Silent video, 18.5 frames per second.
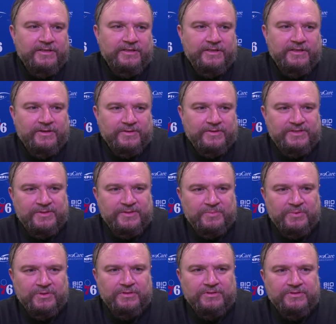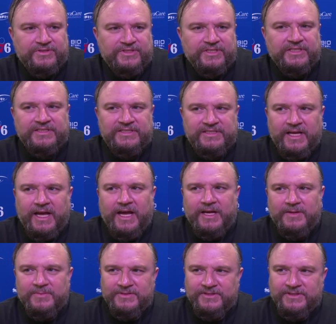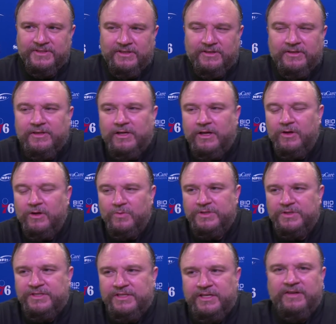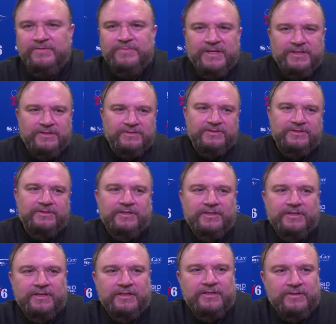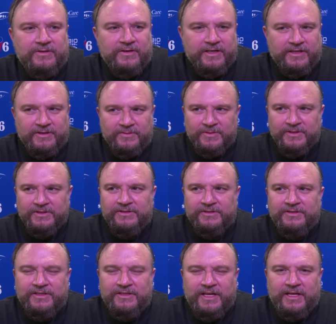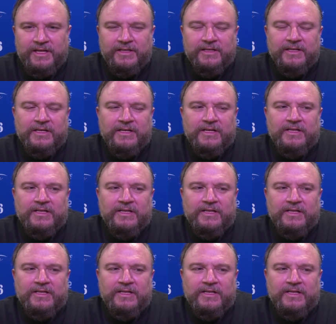you know, it's the Bulls six times, you know. Oh, we should have Michael Jordan. Great. We learned a lot.